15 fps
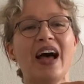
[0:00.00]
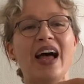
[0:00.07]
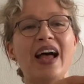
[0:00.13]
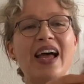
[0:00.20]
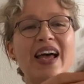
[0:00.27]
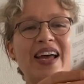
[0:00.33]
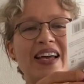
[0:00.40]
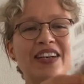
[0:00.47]

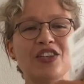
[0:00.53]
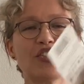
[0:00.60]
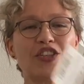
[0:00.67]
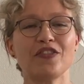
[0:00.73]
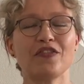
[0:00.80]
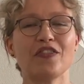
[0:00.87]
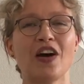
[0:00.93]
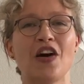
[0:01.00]
and she
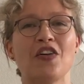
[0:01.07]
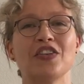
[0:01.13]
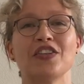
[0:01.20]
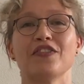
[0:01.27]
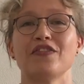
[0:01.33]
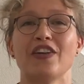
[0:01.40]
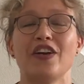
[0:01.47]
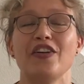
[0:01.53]
found a
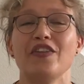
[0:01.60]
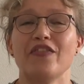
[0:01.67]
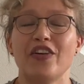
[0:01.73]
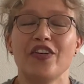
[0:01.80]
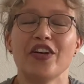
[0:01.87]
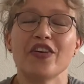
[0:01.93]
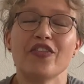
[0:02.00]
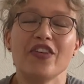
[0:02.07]

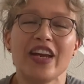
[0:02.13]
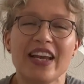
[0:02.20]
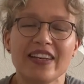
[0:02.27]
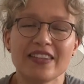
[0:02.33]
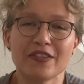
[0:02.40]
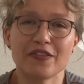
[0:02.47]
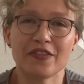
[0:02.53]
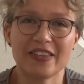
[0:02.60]
very
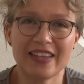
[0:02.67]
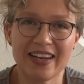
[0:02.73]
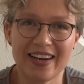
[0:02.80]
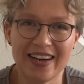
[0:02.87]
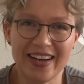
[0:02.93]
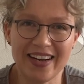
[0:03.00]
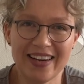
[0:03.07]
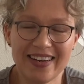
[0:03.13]
creative
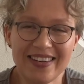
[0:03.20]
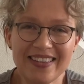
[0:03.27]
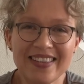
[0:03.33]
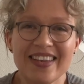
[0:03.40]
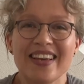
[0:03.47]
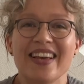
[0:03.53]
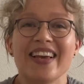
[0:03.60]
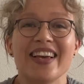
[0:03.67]
dyer
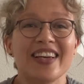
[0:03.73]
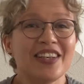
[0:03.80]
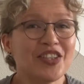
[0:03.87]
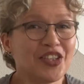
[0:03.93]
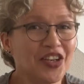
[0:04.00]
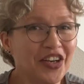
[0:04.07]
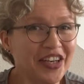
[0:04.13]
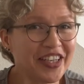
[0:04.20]
in
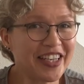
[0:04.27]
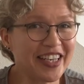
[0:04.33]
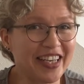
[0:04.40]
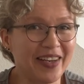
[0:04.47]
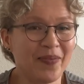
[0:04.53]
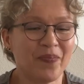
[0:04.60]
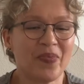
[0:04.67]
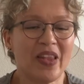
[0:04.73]
Turkey.